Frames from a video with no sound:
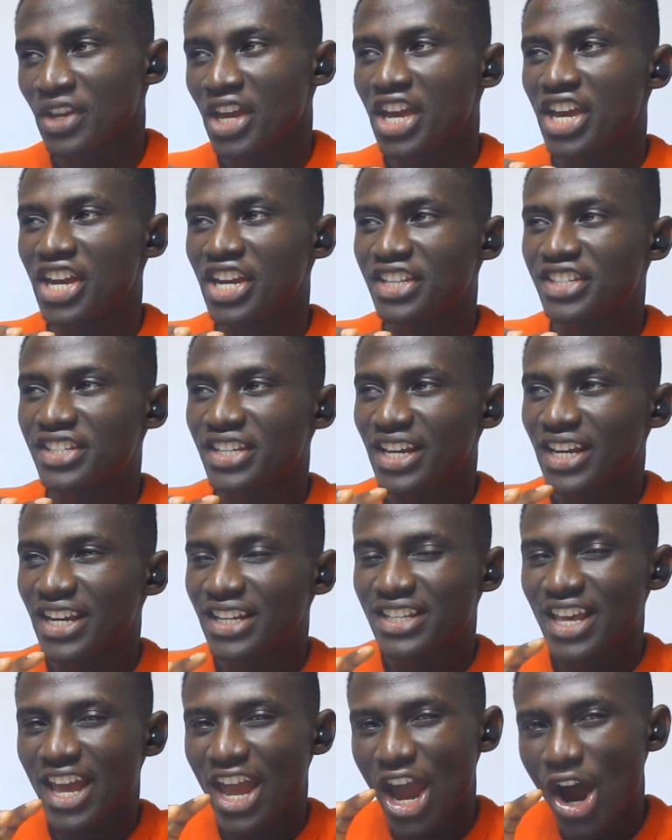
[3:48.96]

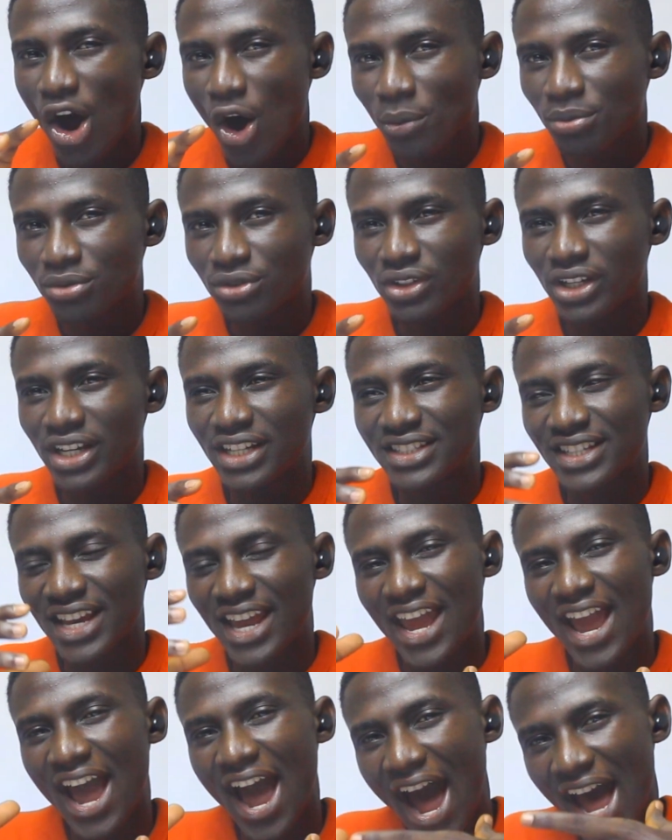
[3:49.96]
it helps, it
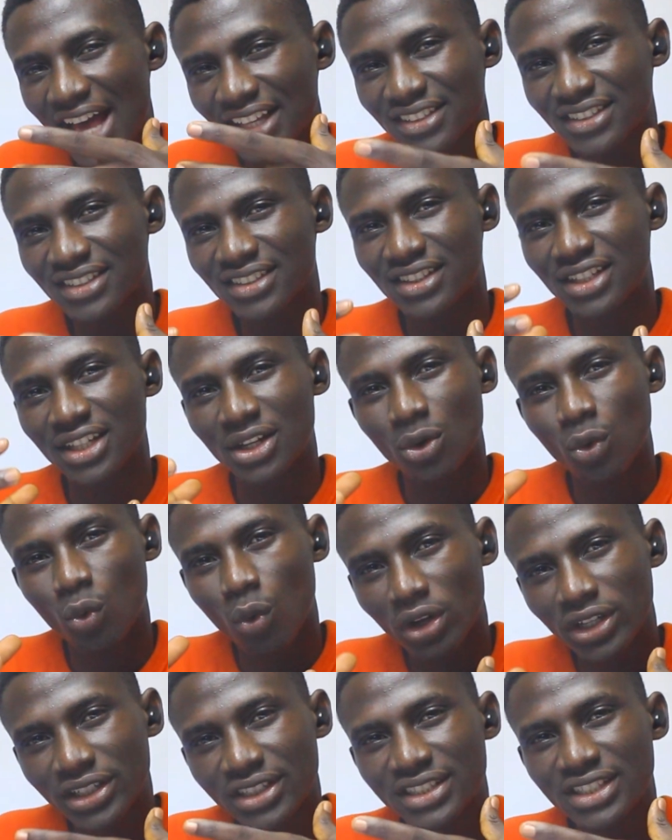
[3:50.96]
enhances the
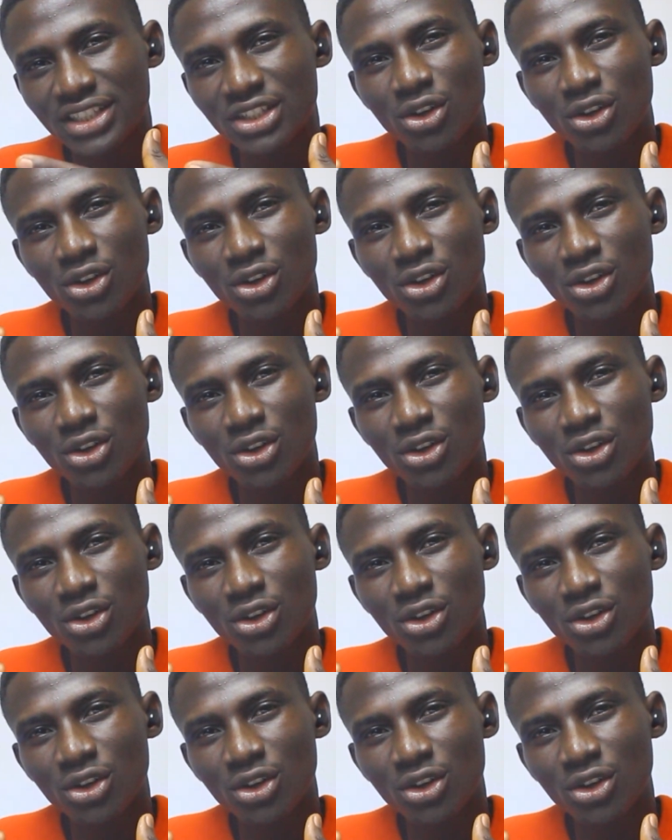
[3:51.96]
quality